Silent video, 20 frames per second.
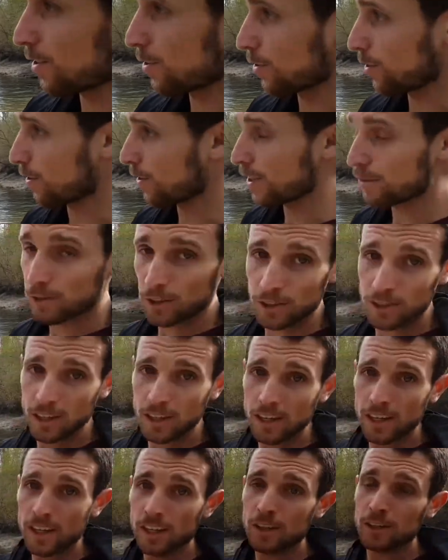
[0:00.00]
your river,
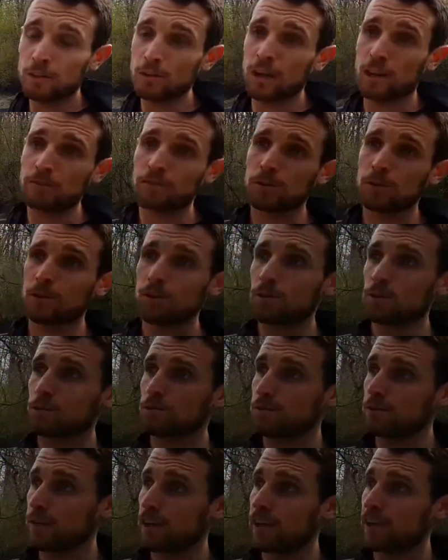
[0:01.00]
you have to go to
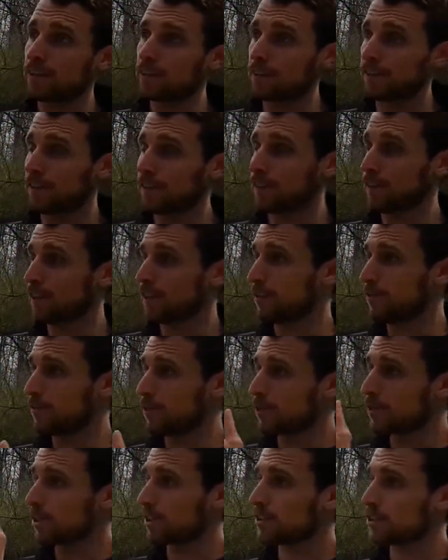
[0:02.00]
find a
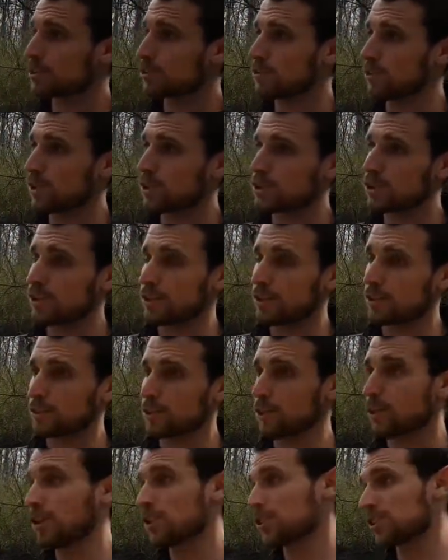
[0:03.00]
vertical structure on
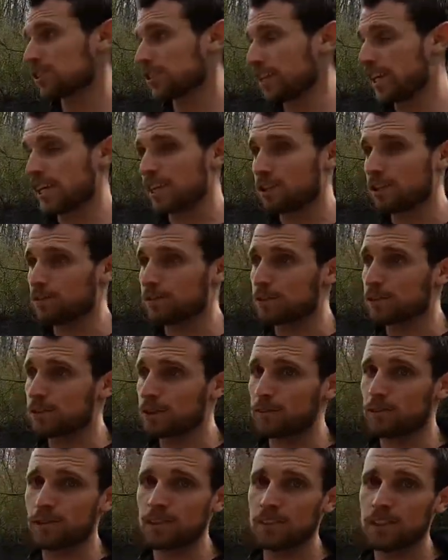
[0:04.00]
the other side of the
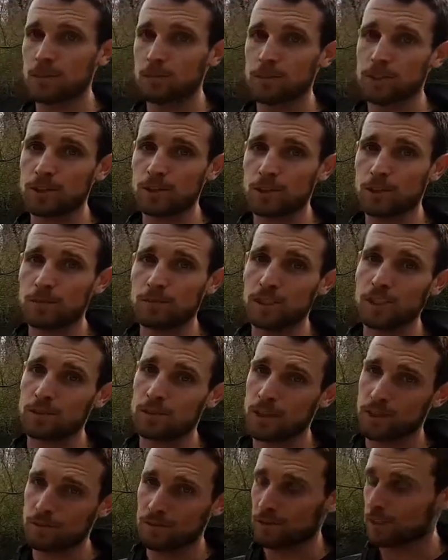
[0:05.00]
river that will serve as a
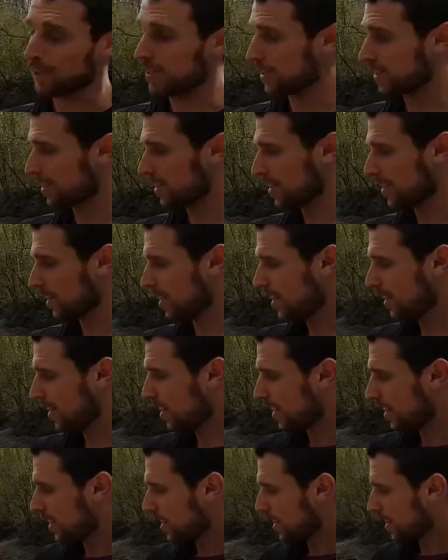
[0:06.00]
reference.
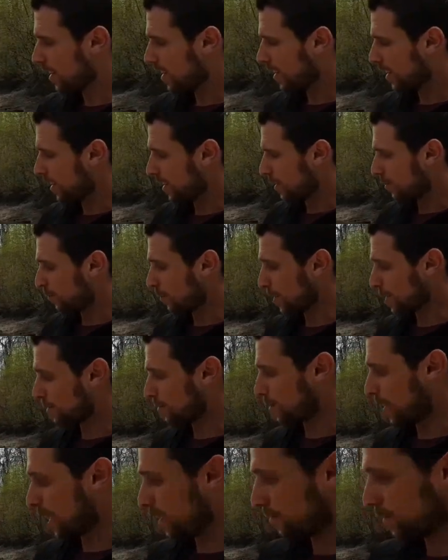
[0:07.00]
Once
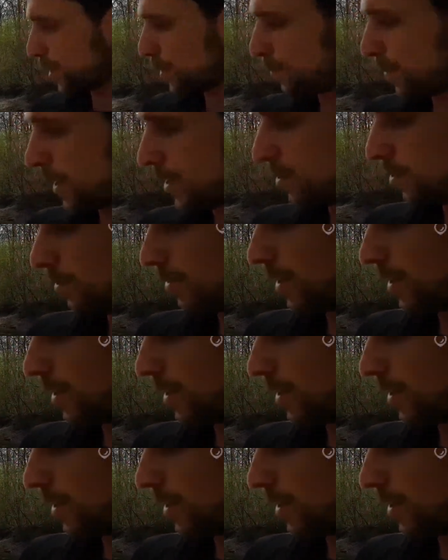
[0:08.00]
you have this picture